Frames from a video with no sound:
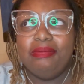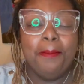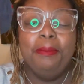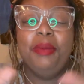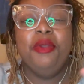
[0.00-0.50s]

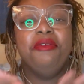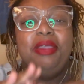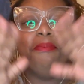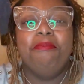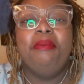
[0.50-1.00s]

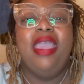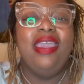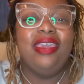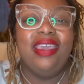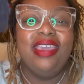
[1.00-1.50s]
memory
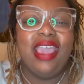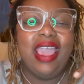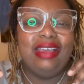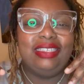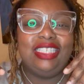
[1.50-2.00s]
making
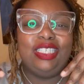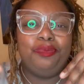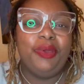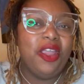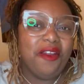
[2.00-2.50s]

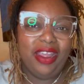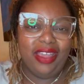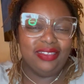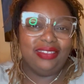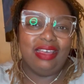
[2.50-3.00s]

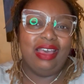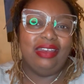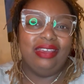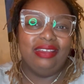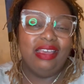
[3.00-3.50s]
experience,
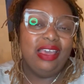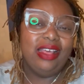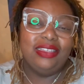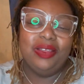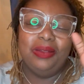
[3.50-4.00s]
honey.
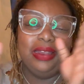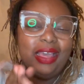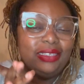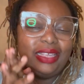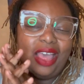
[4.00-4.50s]
So
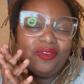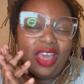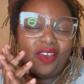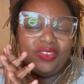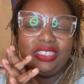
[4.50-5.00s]
let's have
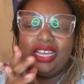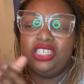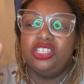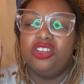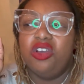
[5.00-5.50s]

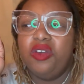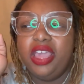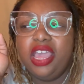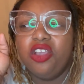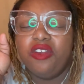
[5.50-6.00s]
conversation. Go
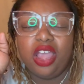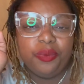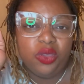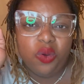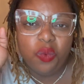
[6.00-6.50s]
ahead,
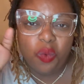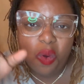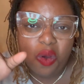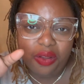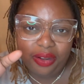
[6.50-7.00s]
grab your
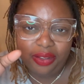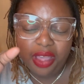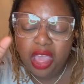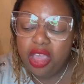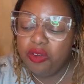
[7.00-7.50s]
water.
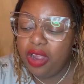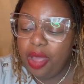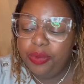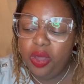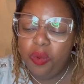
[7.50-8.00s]

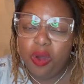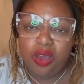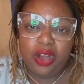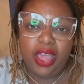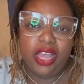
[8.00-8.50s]
Grab your
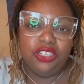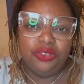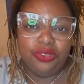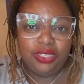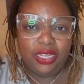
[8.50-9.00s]
water. As
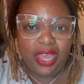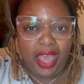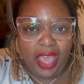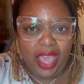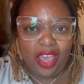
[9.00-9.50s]
you see,
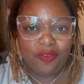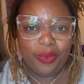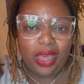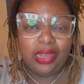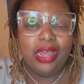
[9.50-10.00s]
I have
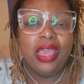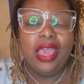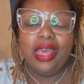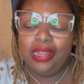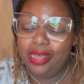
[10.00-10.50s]
mine,
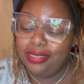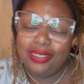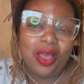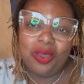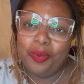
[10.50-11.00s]
and let's
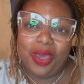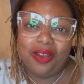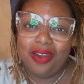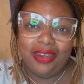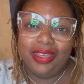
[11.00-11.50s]
talk about
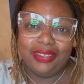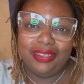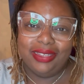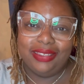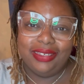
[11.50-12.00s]
our next
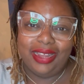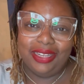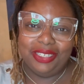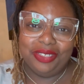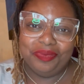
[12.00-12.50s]

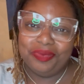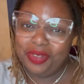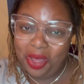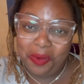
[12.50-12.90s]
destination. Go